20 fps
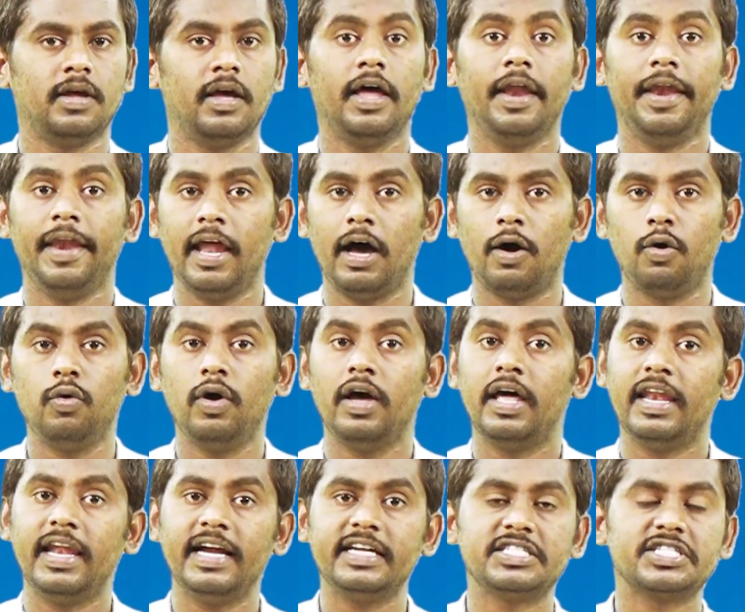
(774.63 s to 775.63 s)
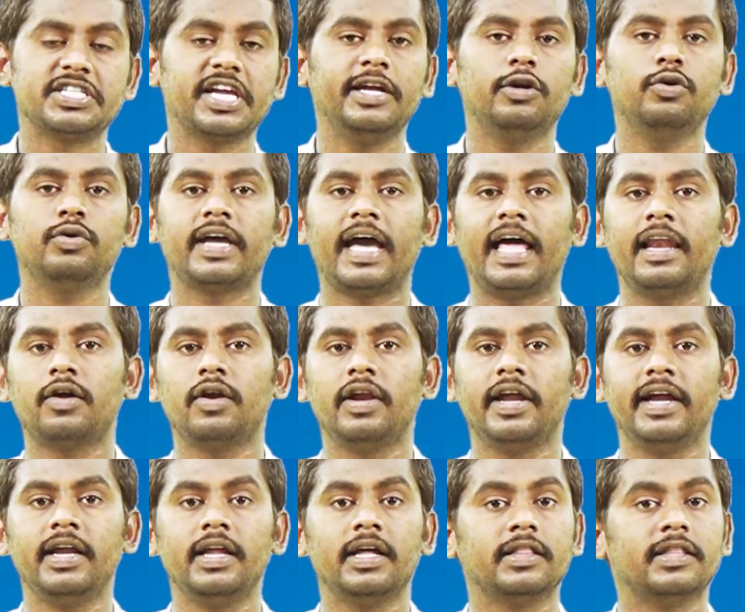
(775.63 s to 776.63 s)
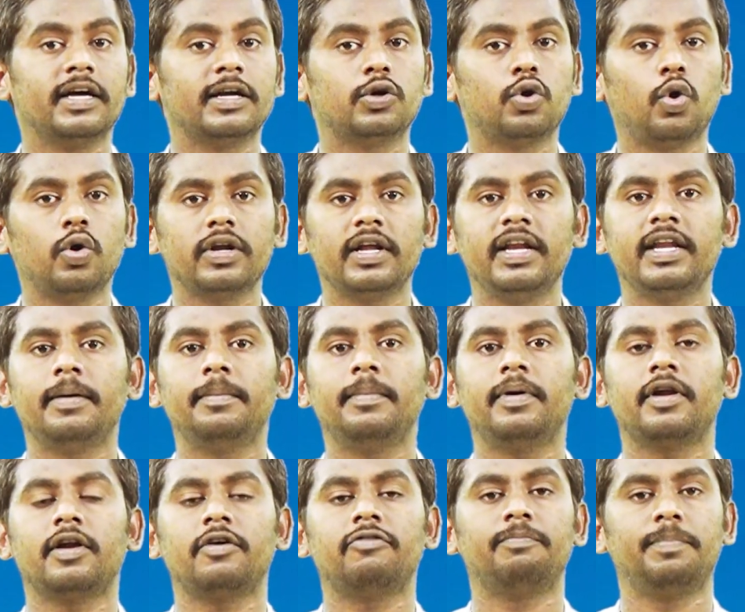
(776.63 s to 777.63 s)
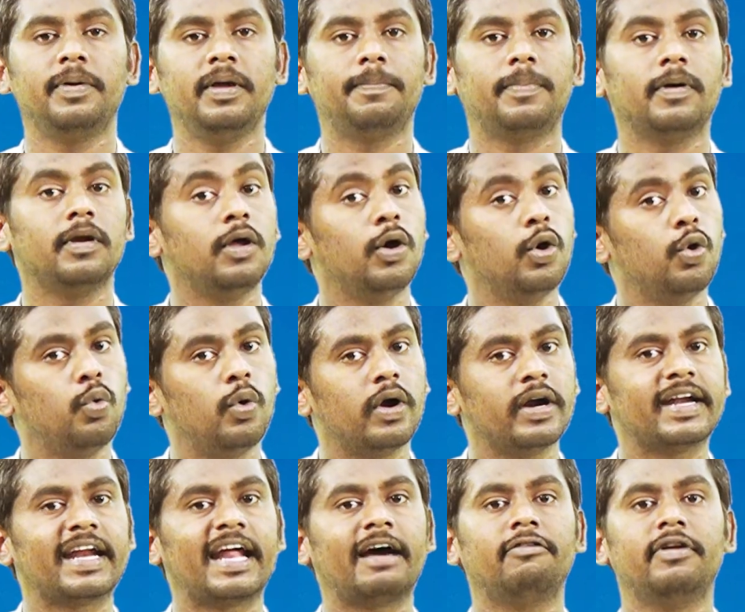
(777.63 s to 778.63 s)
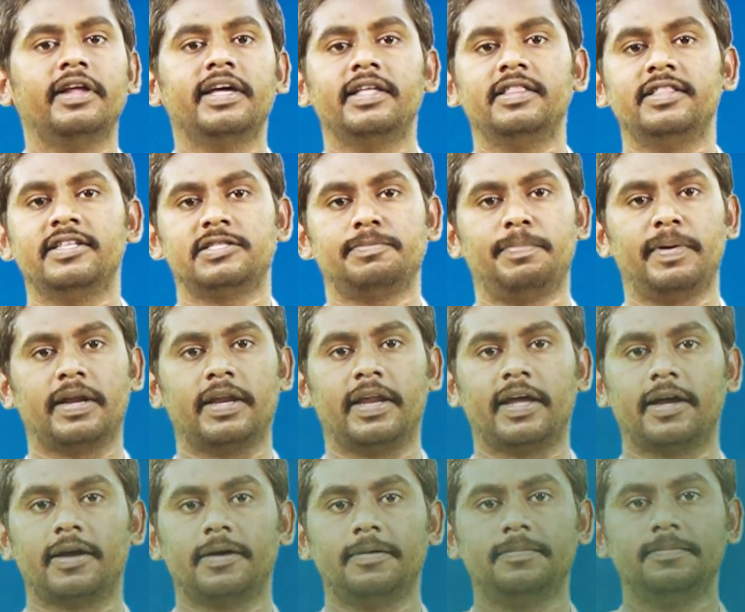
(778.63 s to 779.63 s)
Now let us try to calculate the total number of people who are travelling in this picnic.